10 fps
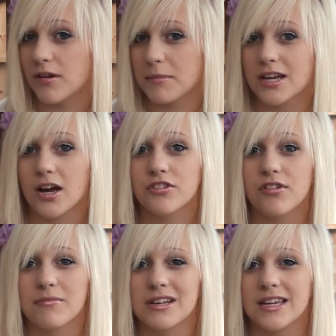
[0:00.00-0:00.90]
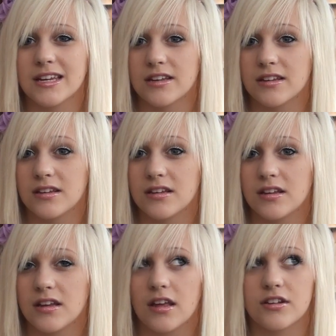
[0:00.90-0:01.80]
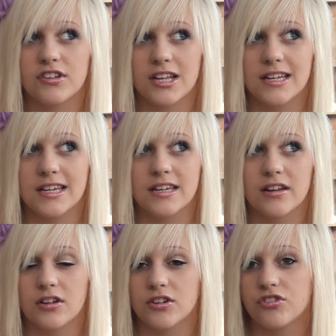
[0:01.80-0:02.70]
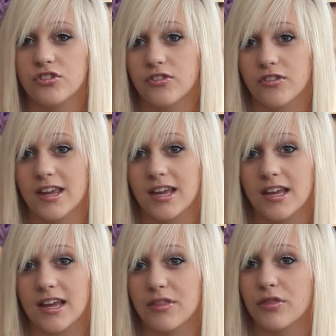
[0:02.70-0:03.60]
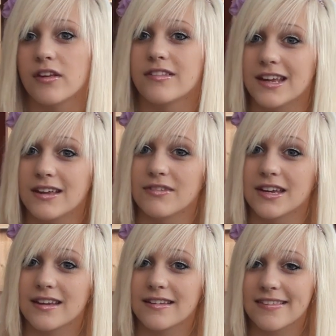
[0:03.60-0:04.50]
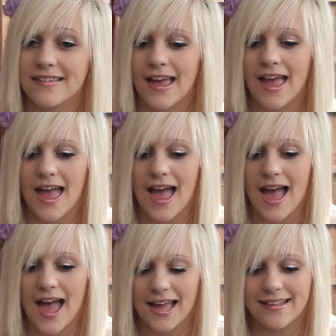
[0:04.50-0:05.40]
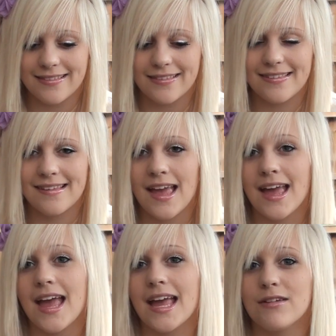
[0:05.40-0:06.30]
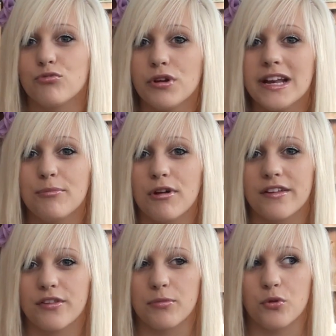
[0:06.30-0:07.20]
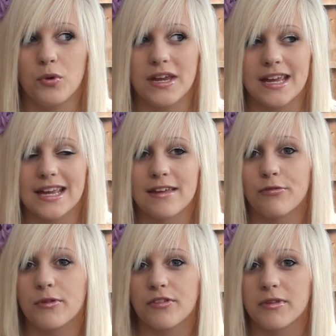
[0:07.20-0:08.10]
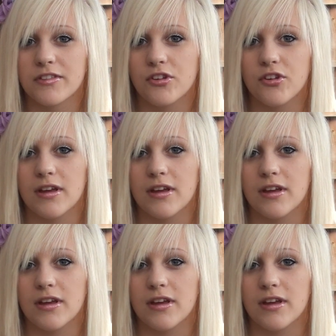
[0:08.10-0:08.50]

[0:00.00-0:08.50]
I mean, I trampoline and cheerlead on Tuesday and Thursday evenings, and it really breaks up the week and gives me something to do.